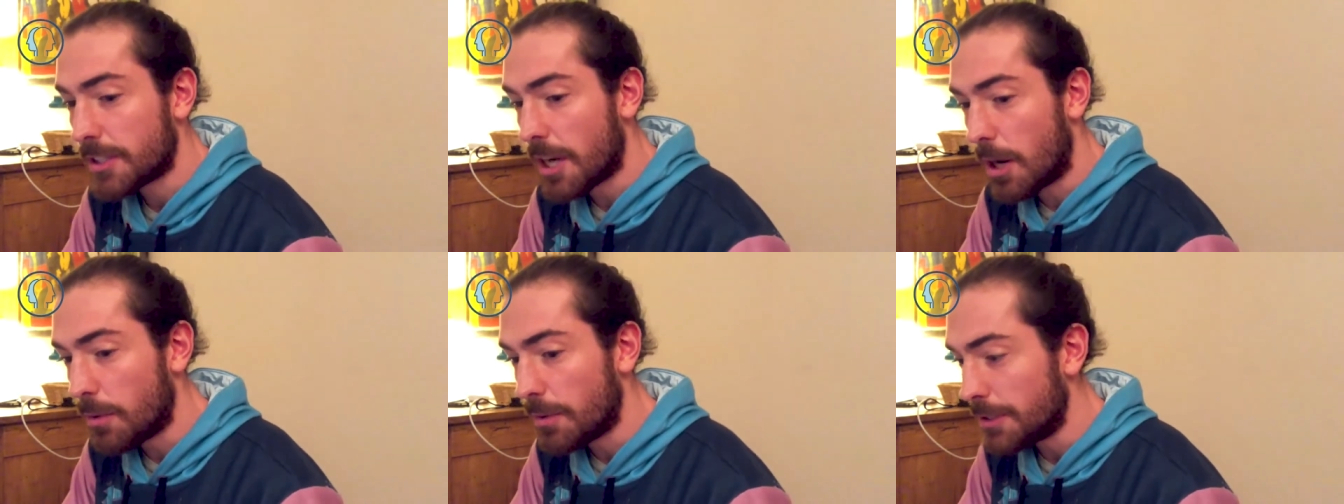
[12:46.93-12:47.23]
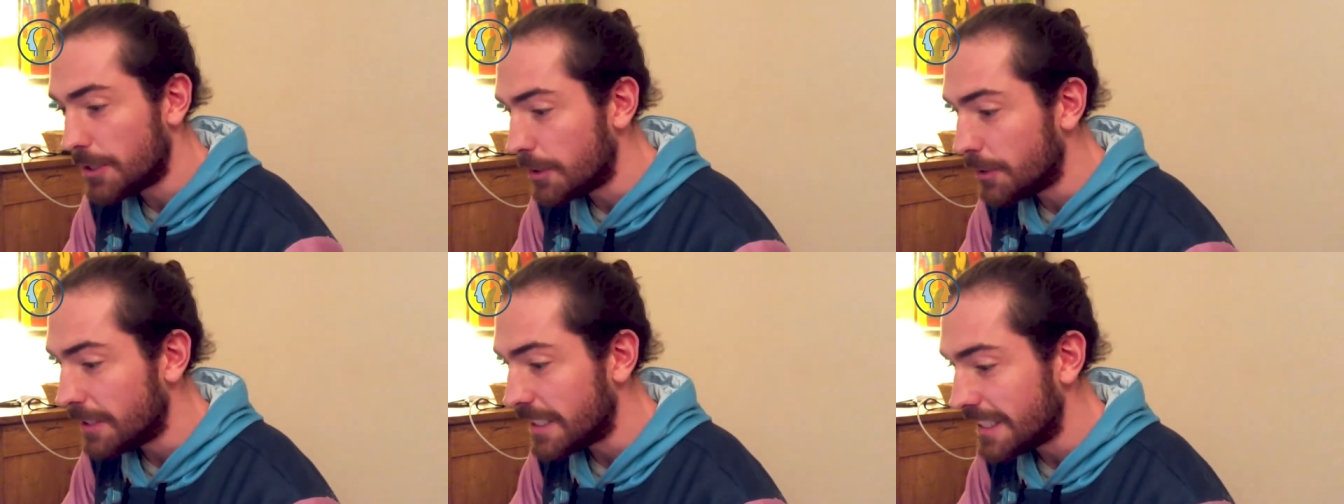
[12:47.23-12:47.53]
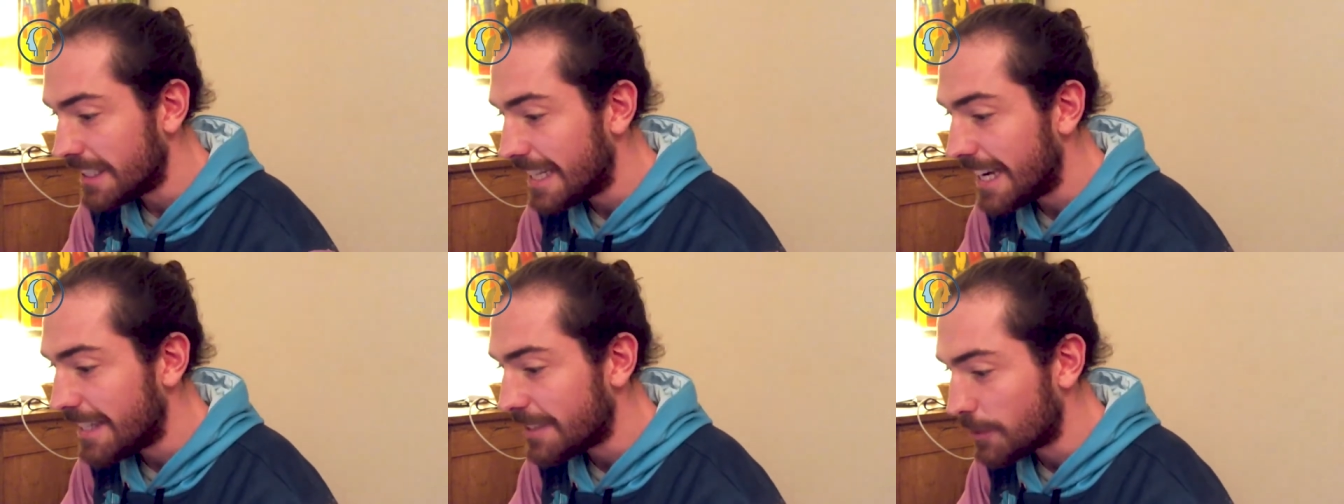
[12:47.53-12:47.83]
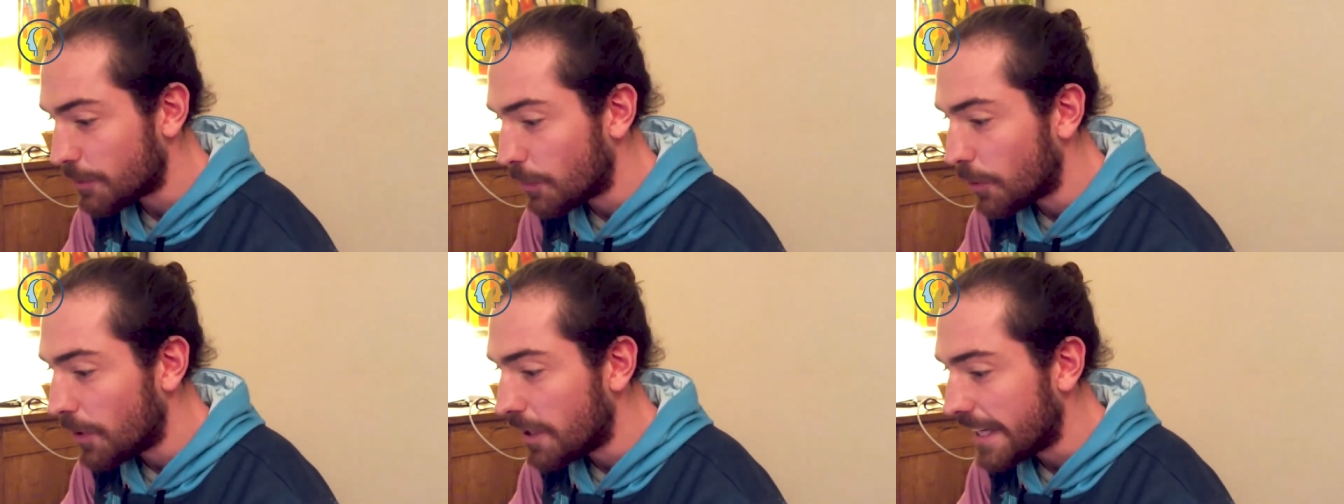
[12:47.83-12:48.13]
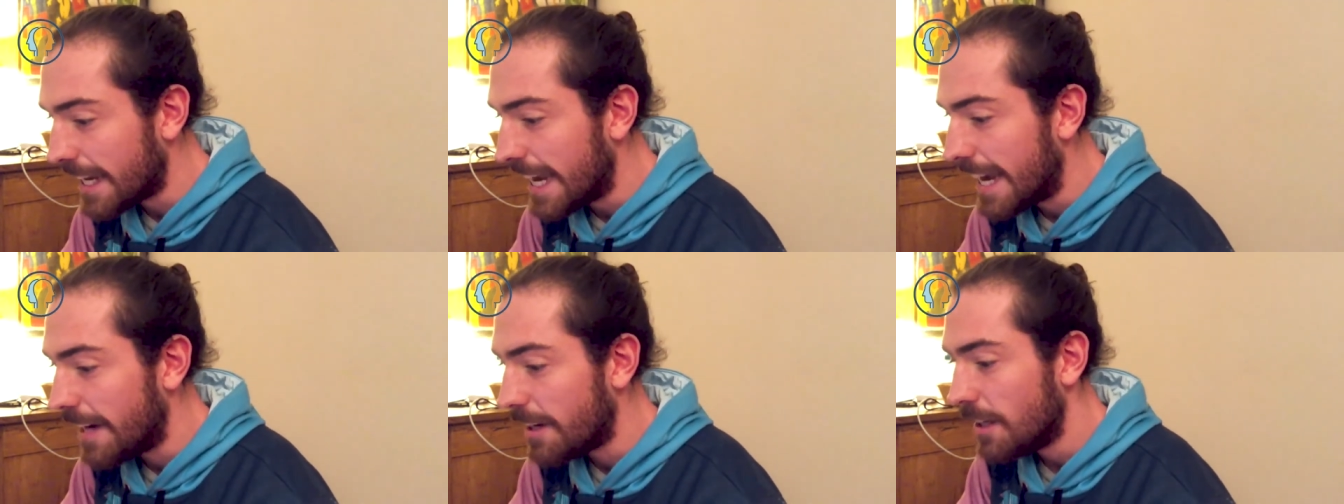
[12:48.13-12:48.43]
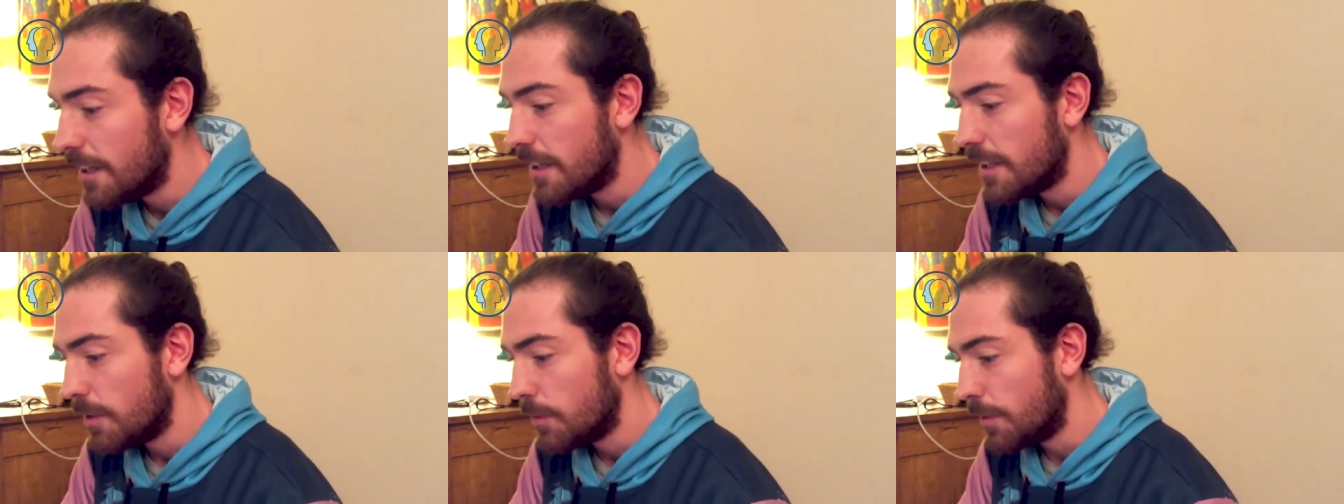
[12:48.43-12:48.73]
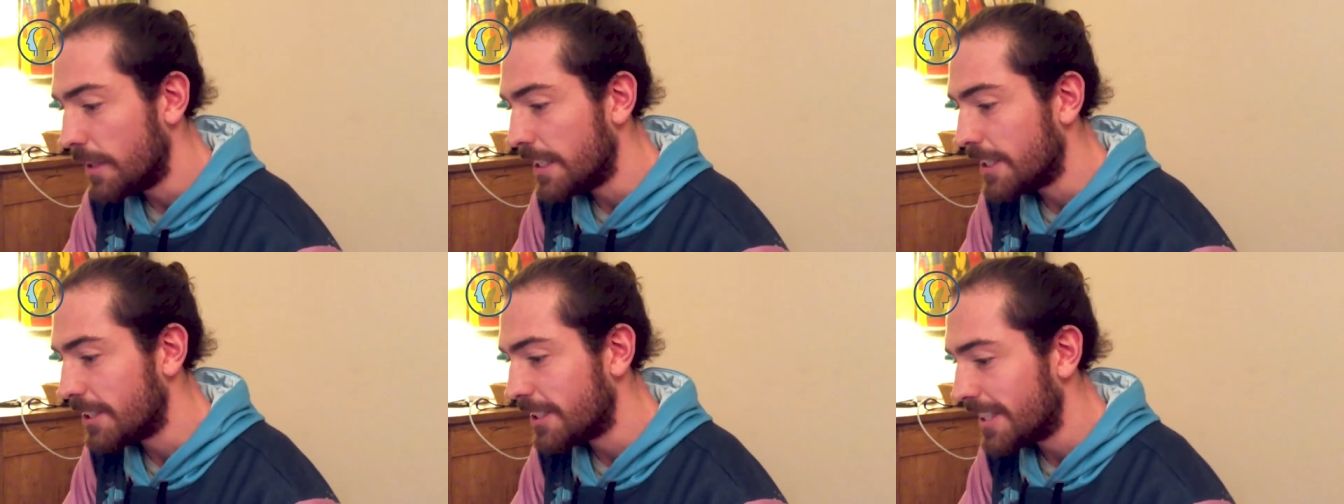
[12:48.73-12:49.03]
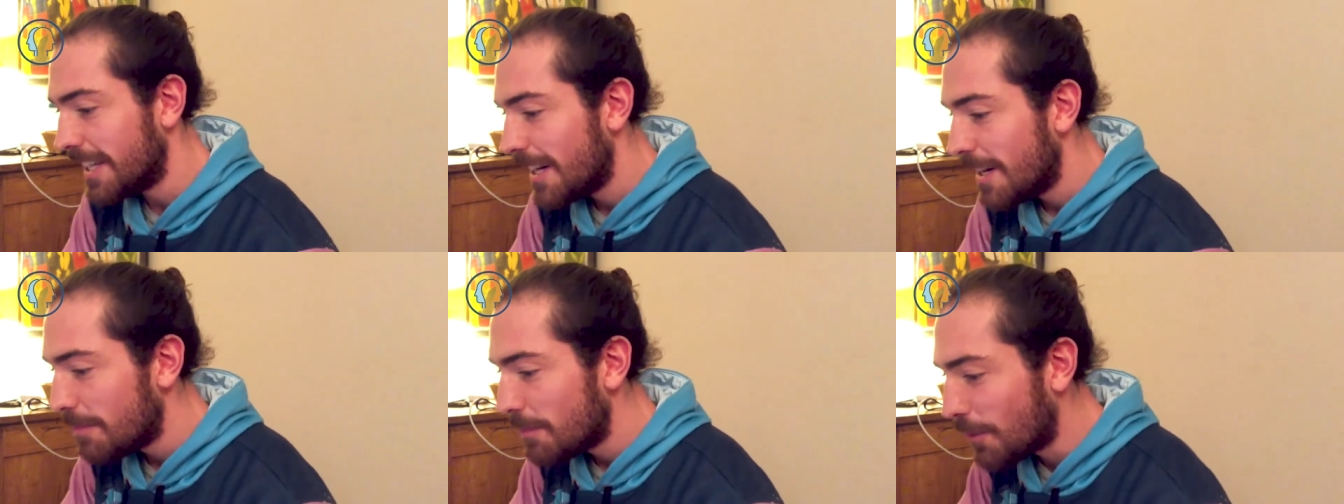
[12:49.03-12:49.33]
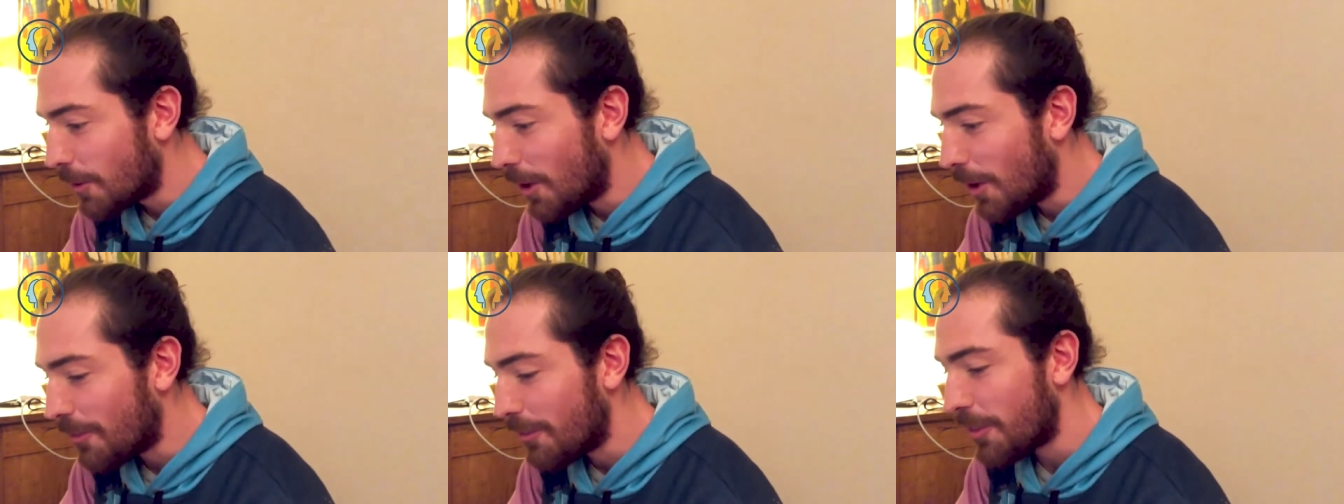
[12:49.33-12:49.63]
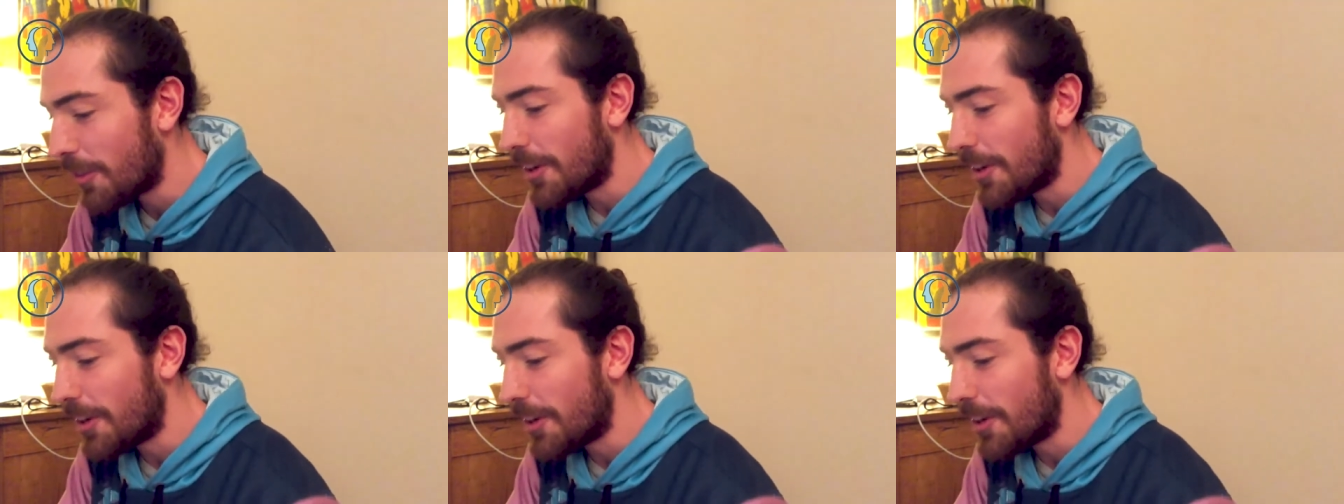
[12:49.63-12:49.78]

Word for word: go and do an intense workout, which more